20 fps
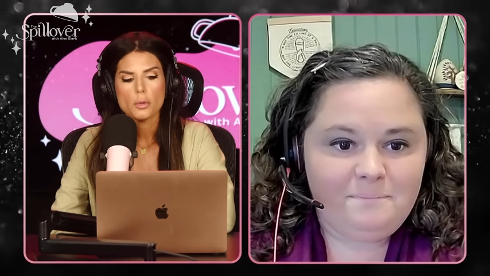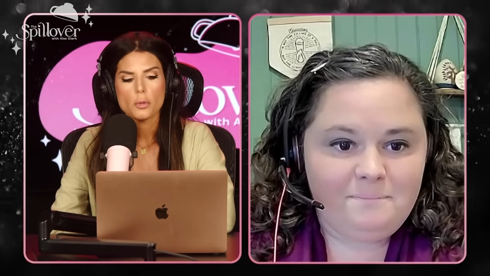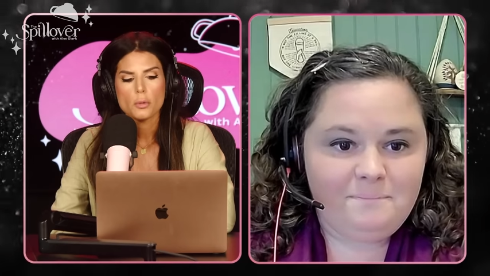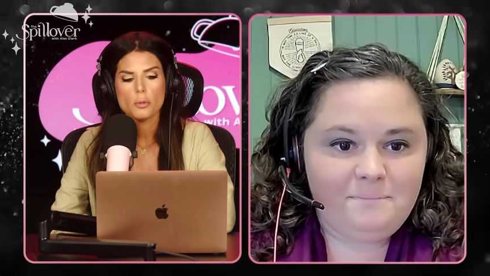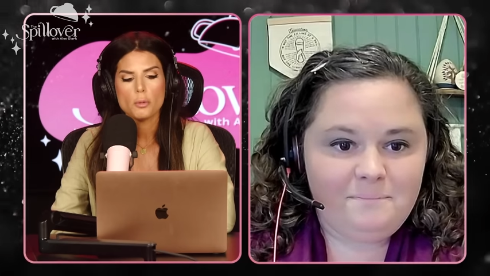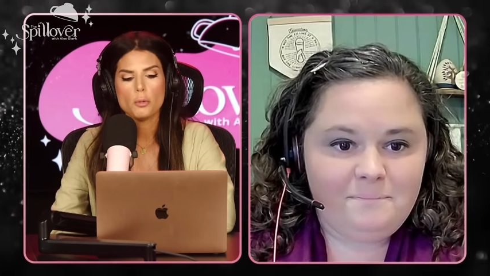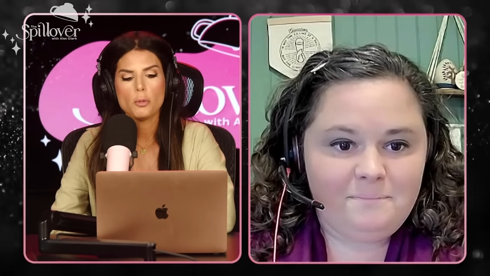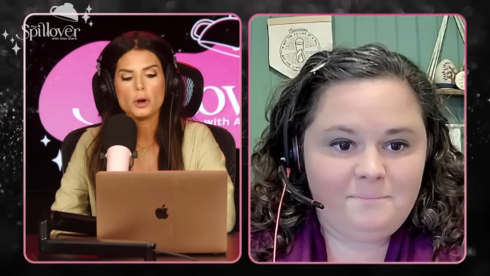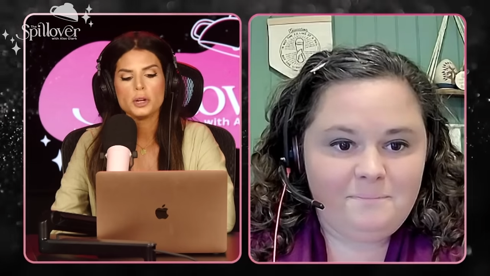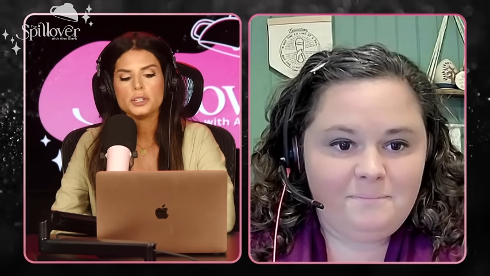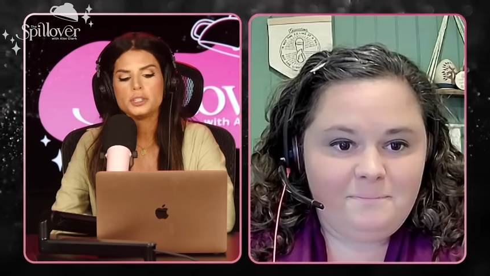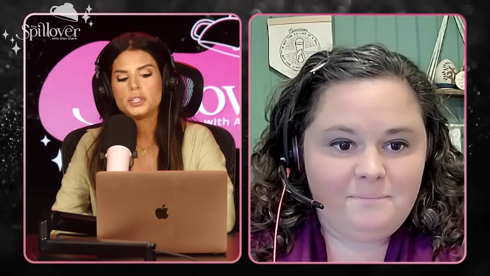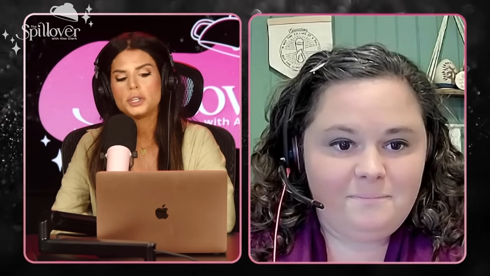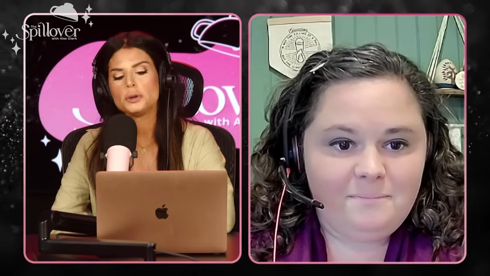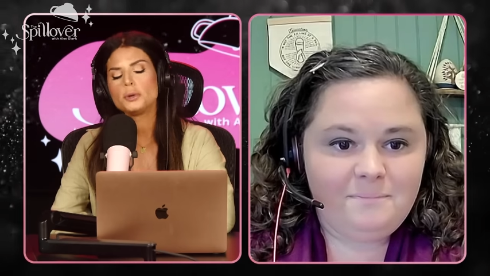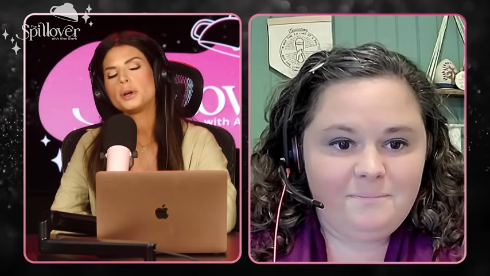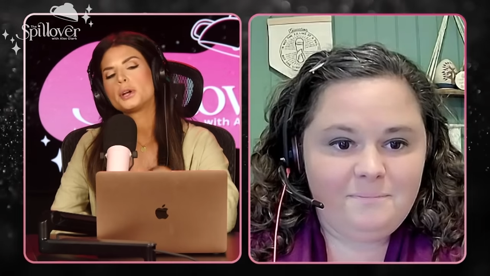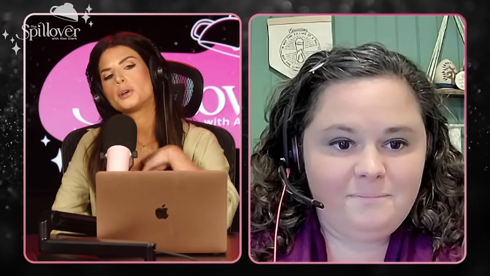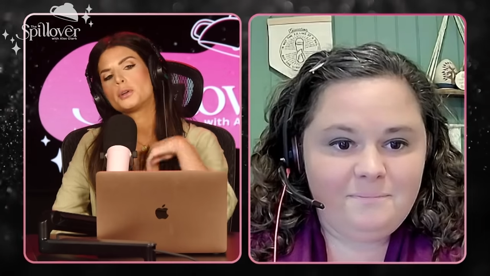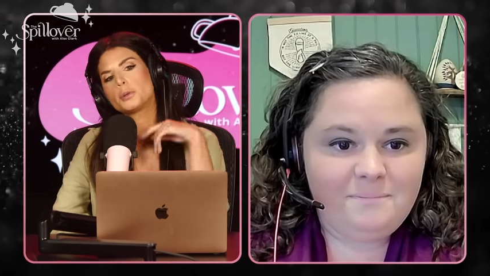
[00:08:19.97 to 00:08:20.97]
Speaker 1: Would
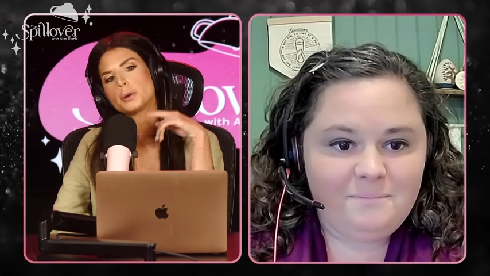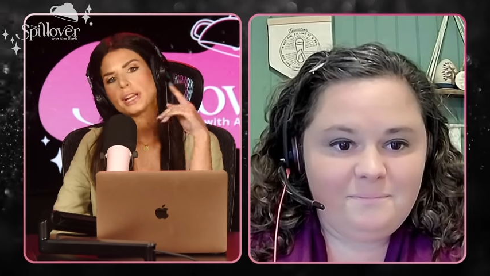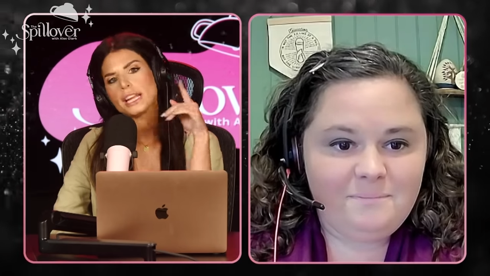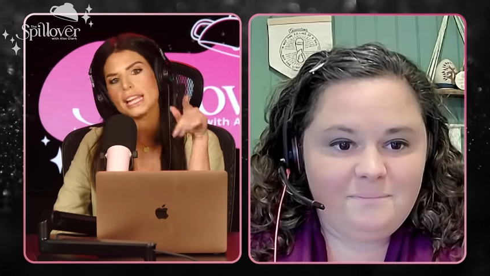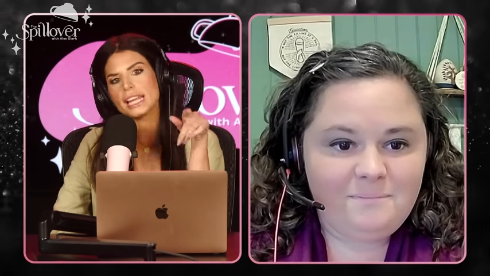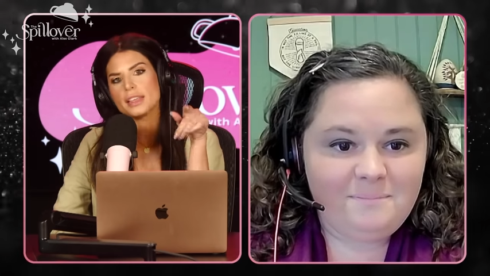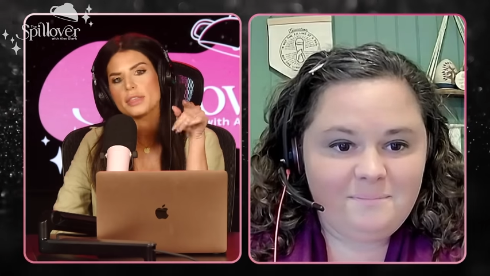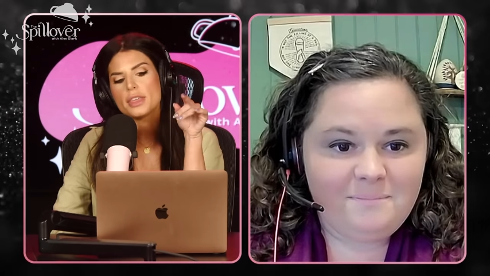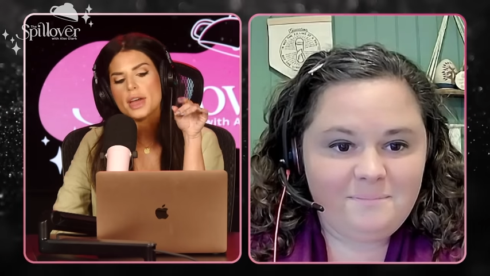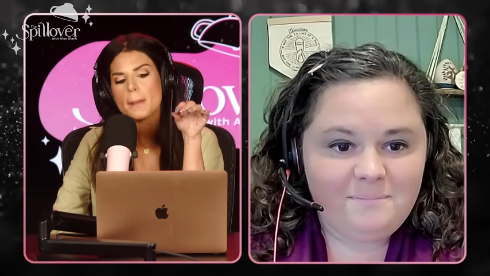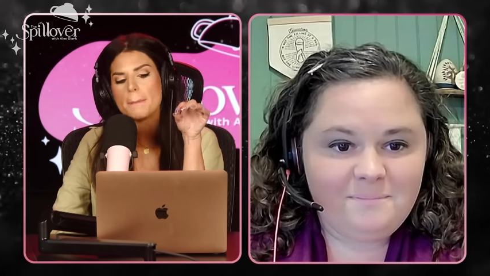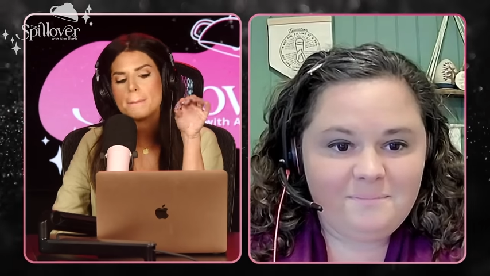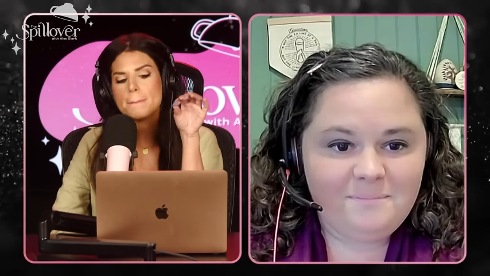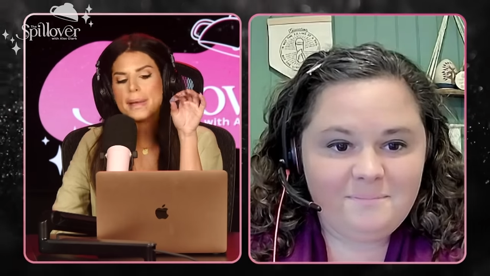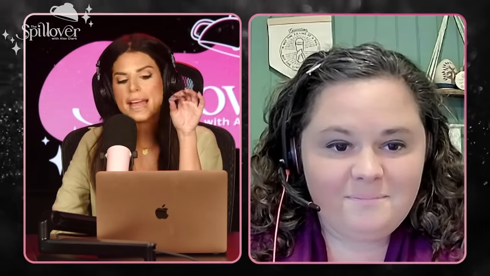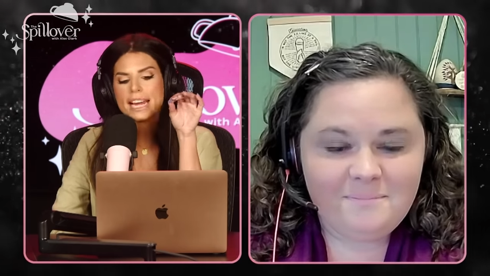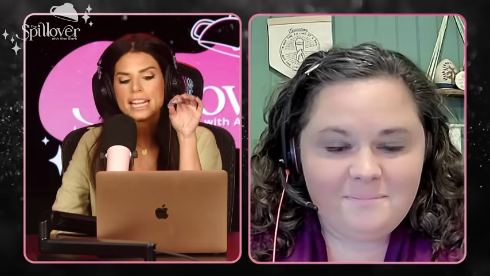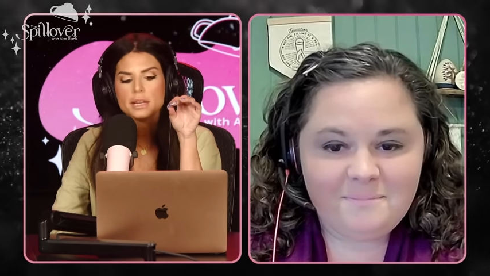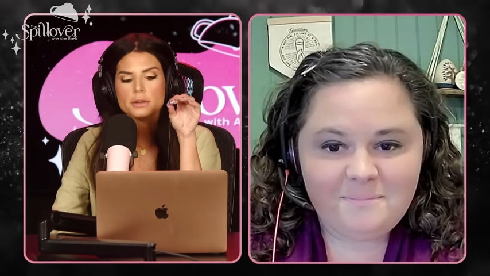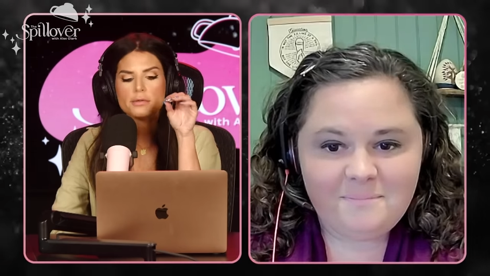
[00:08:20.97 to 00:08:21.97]
you agree that
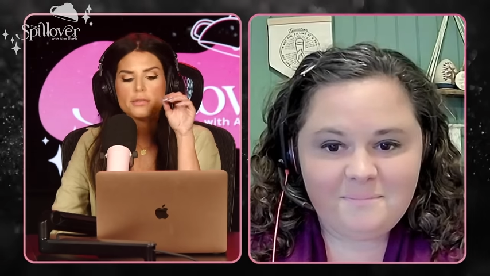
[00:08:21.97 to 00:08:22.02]
many